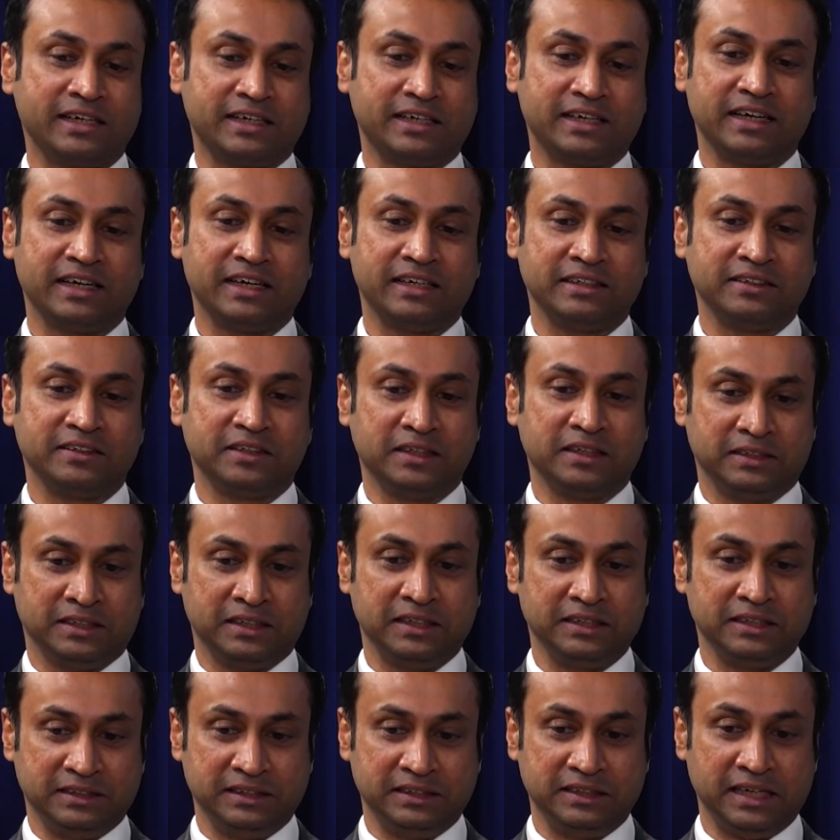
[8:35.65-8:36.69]

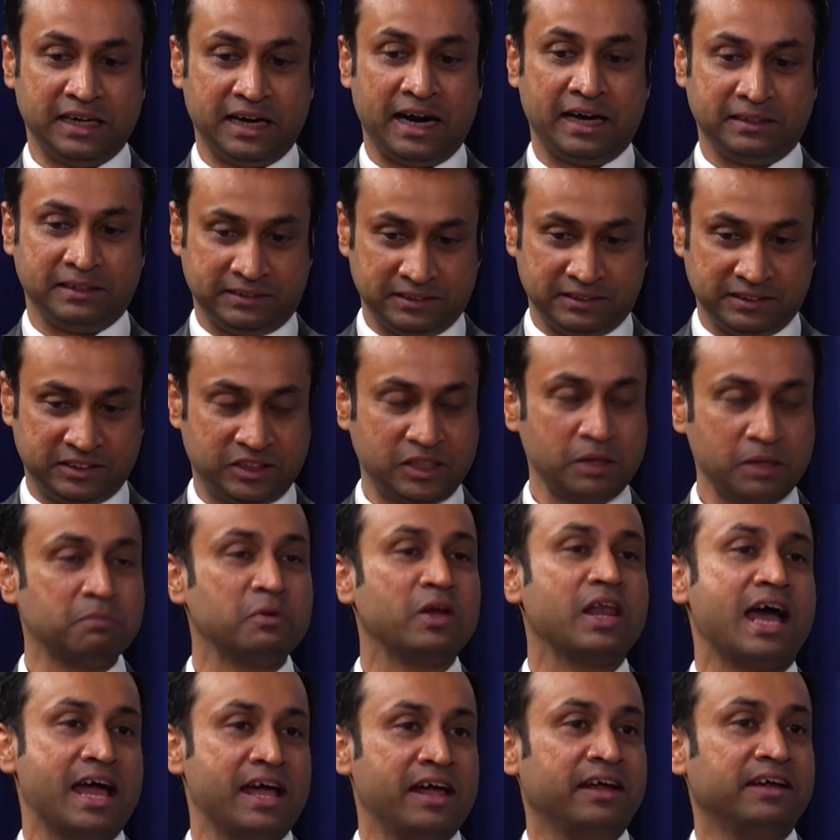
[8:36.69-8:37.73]
there are
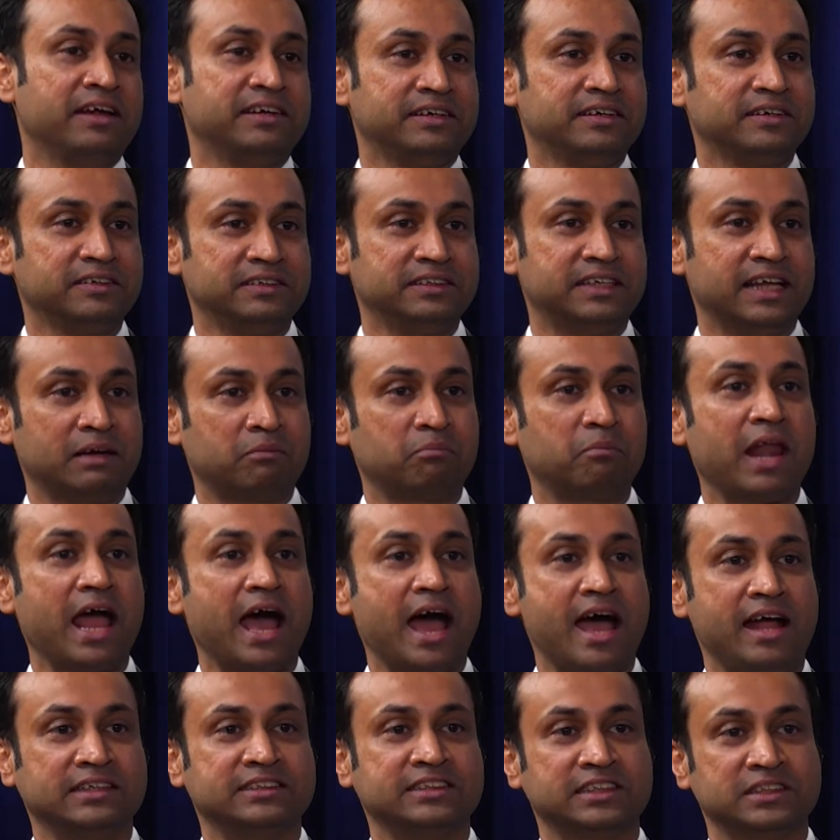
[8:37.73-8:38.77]
stimuli that
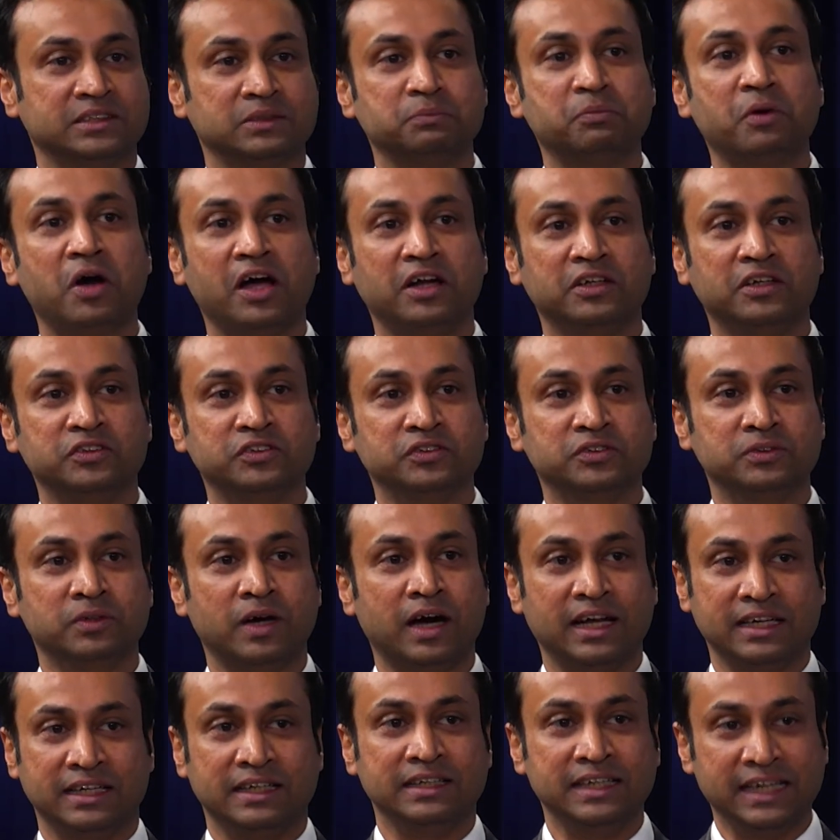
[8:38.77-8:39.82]
plants respond to
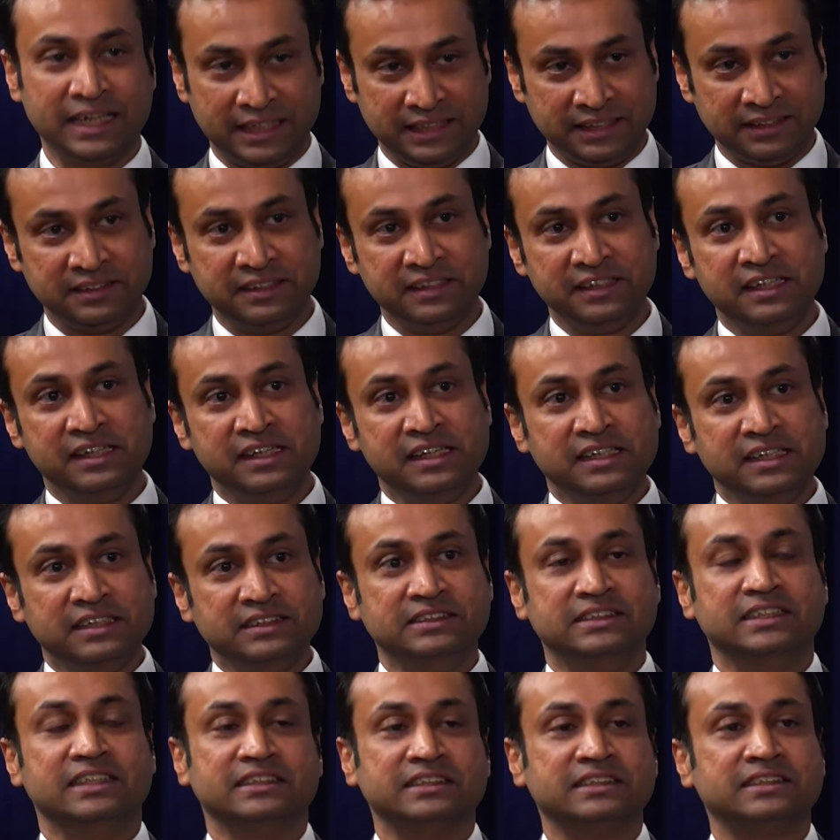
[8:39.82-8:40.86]
other than
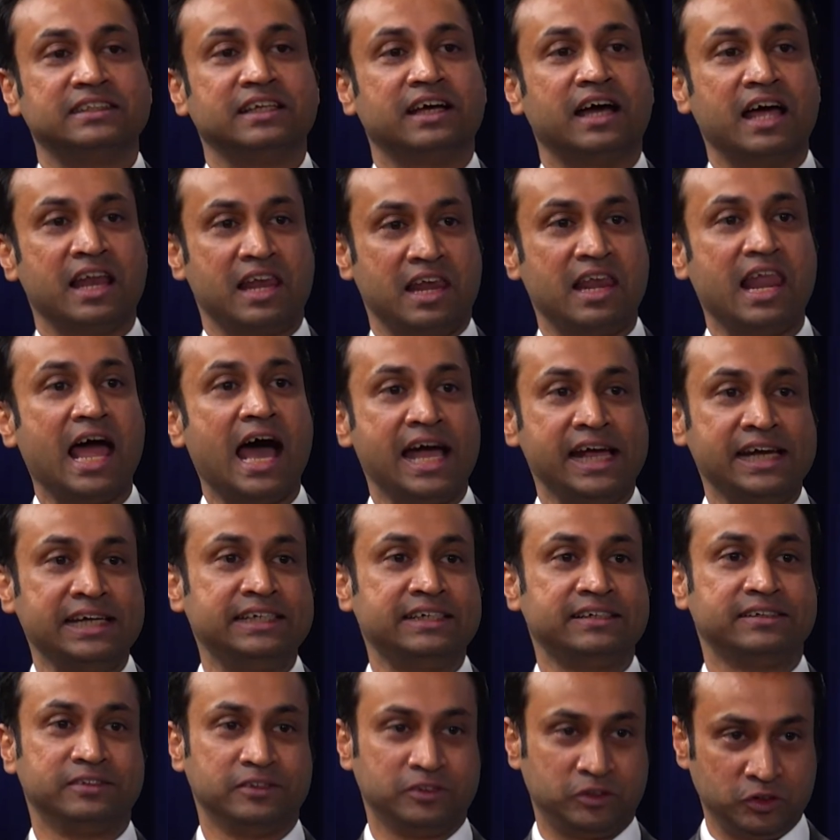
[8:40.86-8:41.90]
just
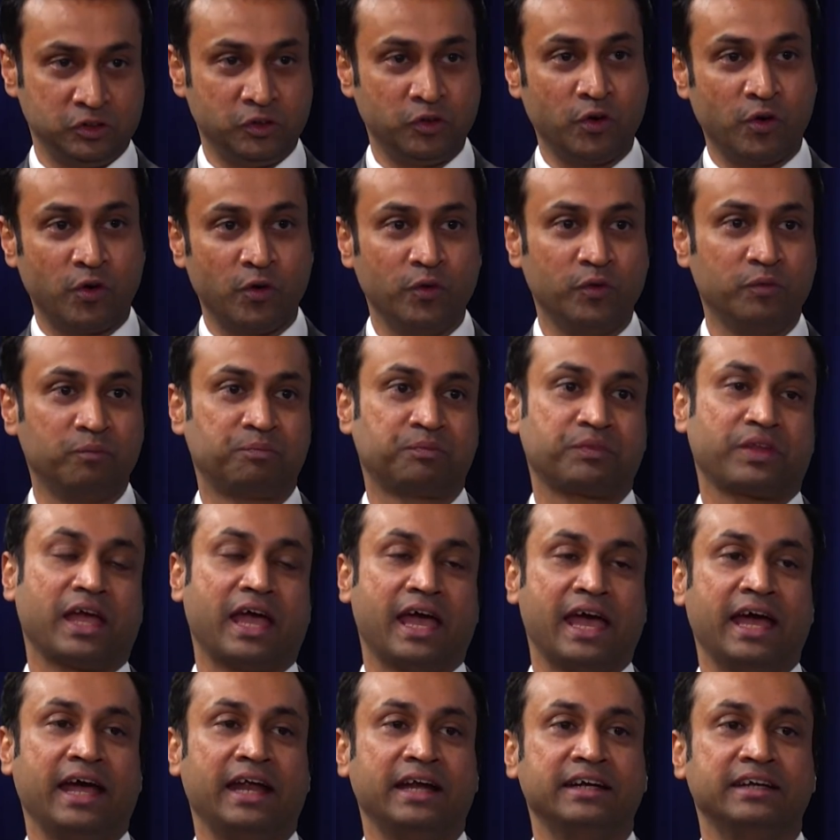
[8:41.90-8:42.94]
light to grow
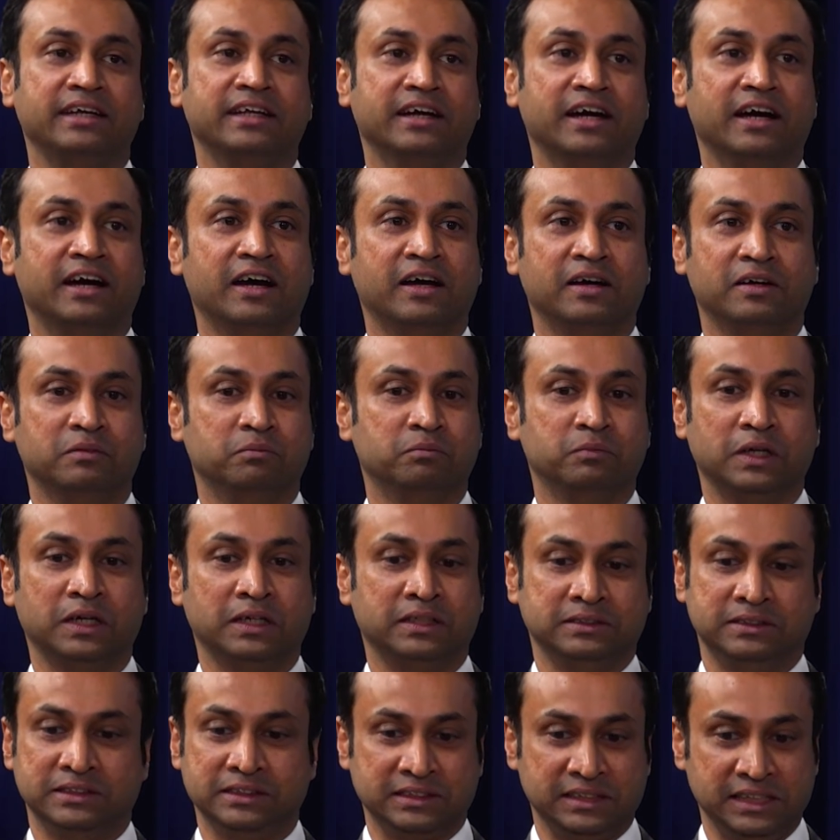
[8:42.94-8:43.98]
and
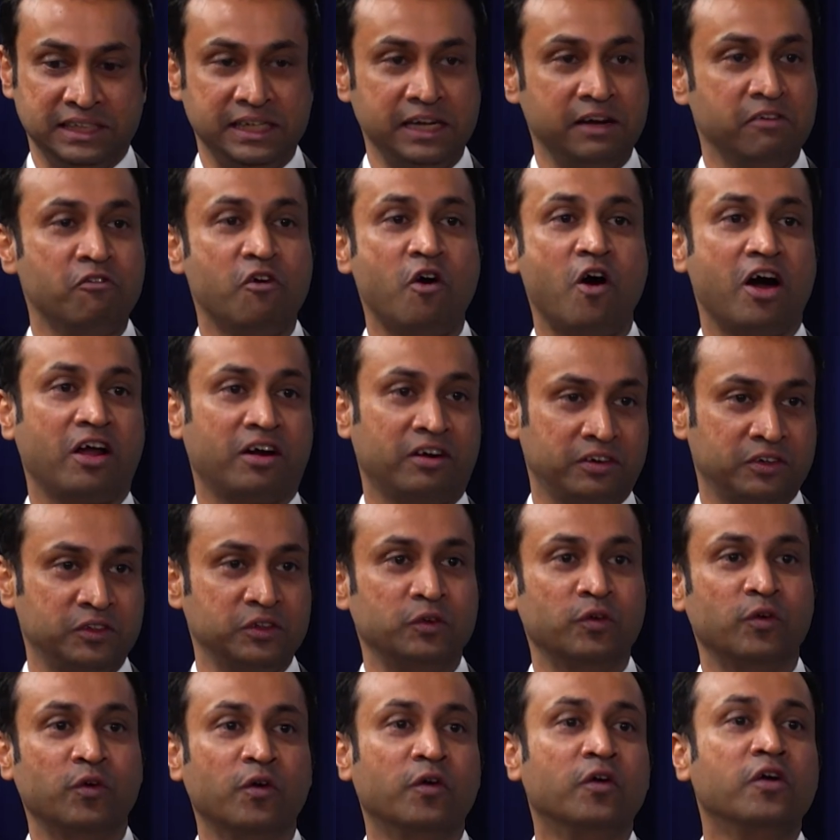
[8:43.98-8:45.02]
just needing water to
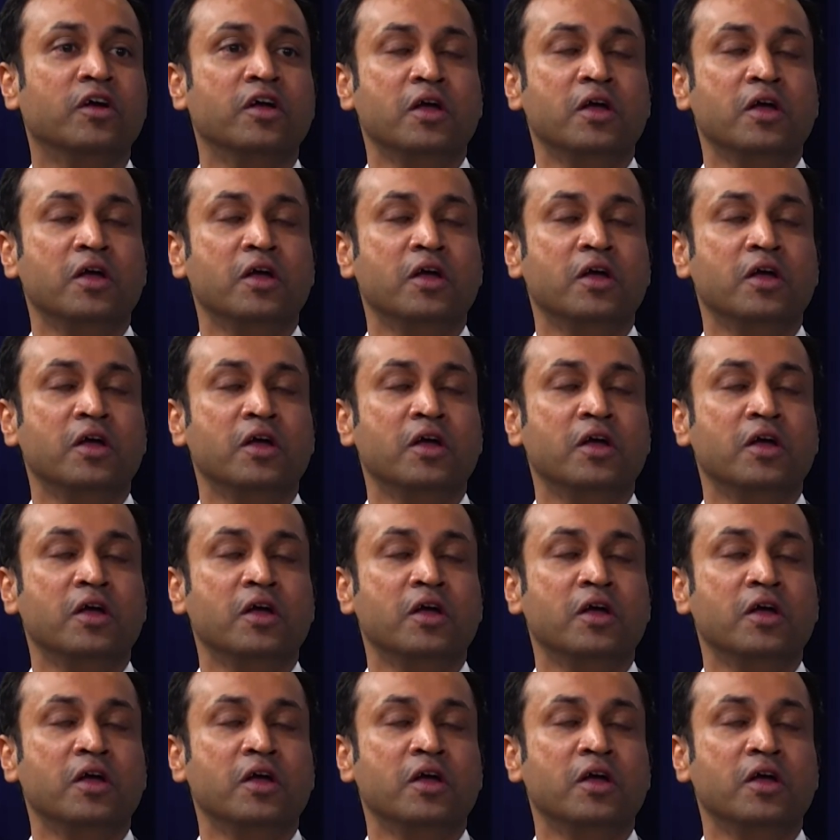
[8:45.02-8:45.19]
grow.